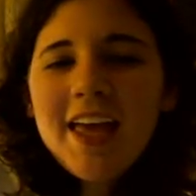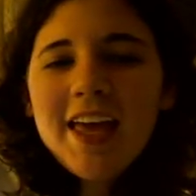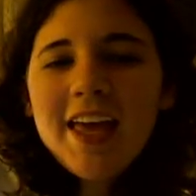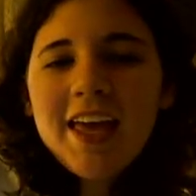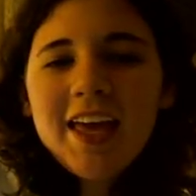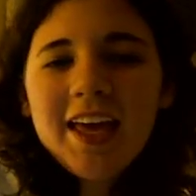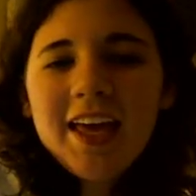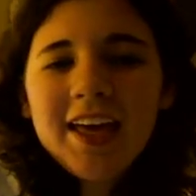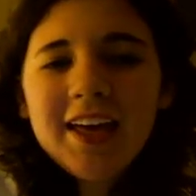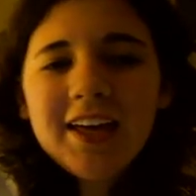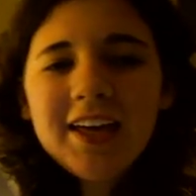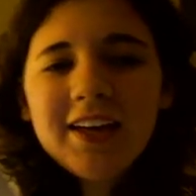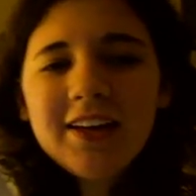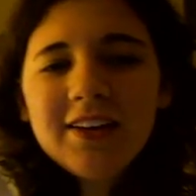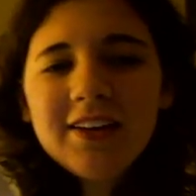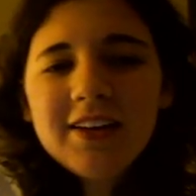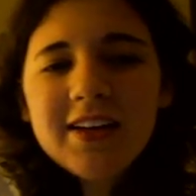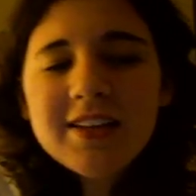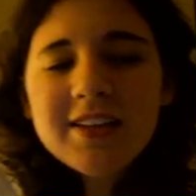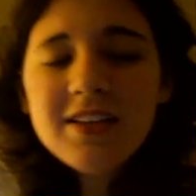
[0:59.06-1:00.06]

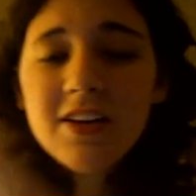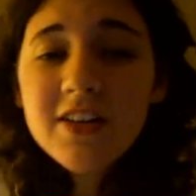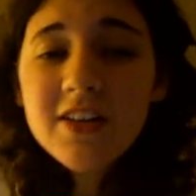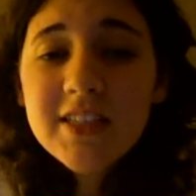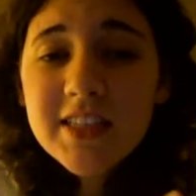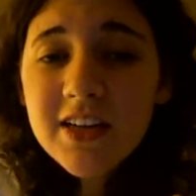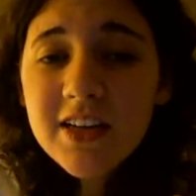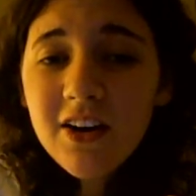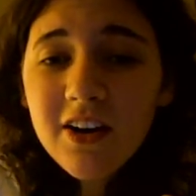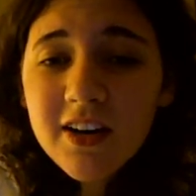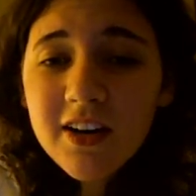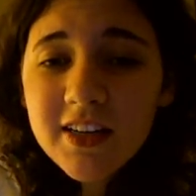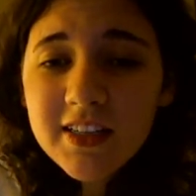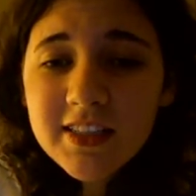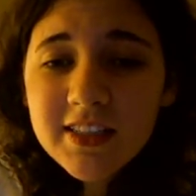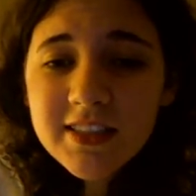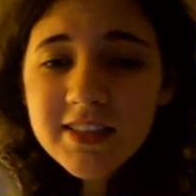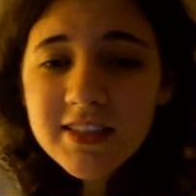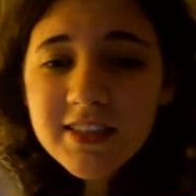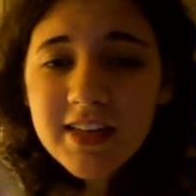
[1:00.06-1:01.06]
As long as the
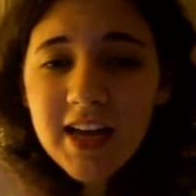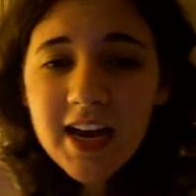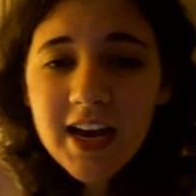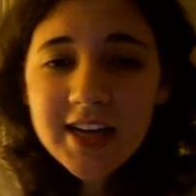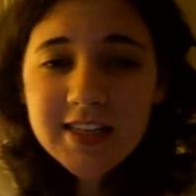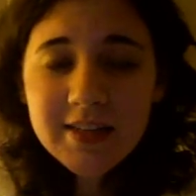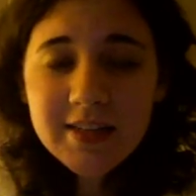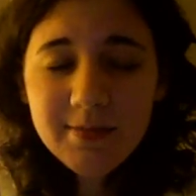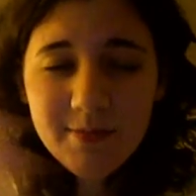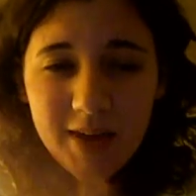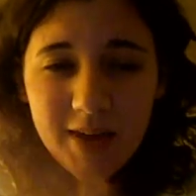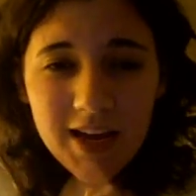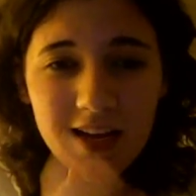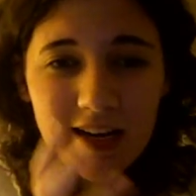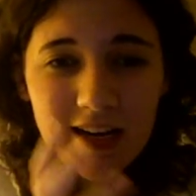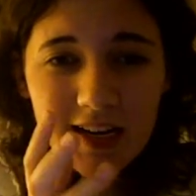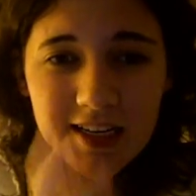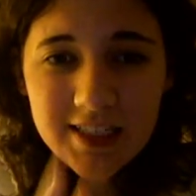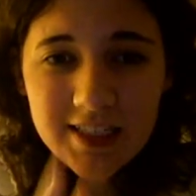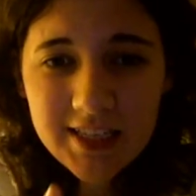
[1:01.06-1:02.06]
artist has a main
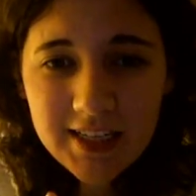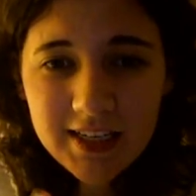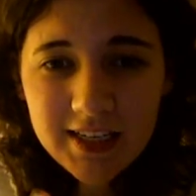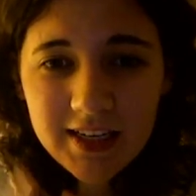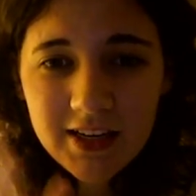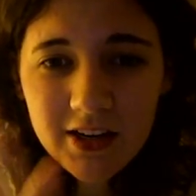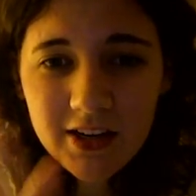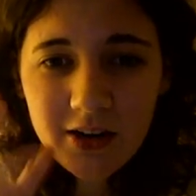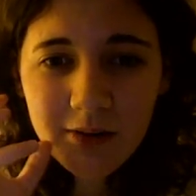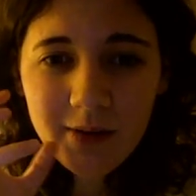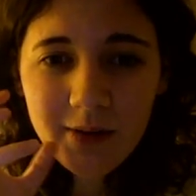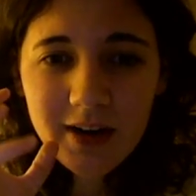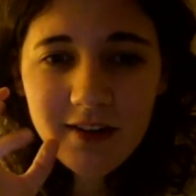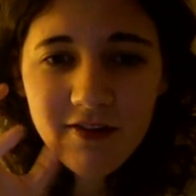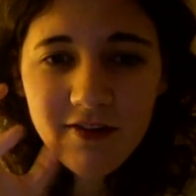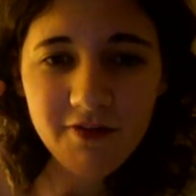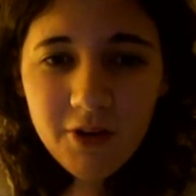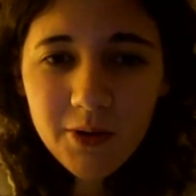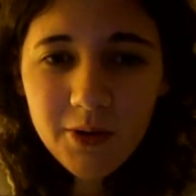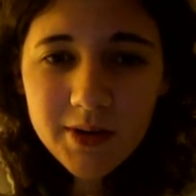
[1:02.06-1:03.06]
idea or a main
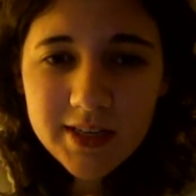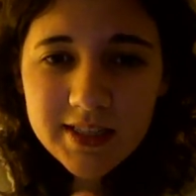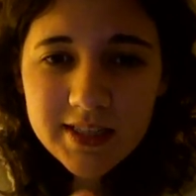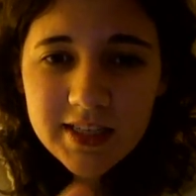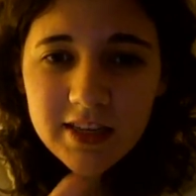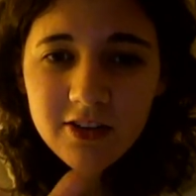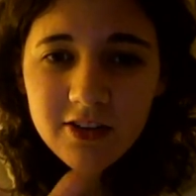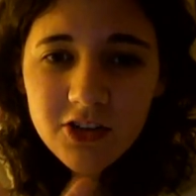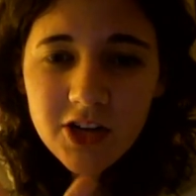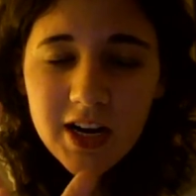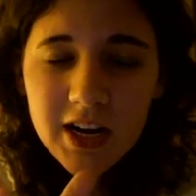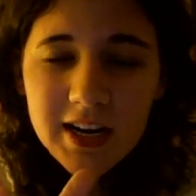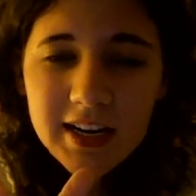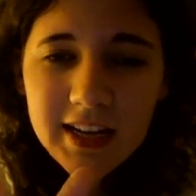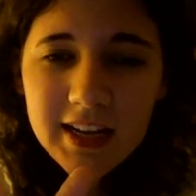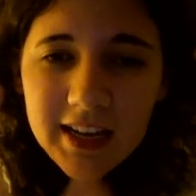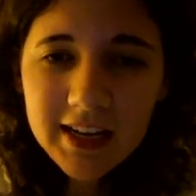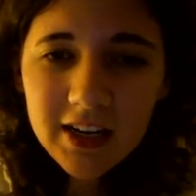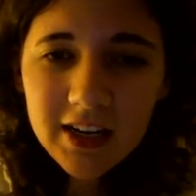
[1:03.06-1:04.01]
focus that they're trying to get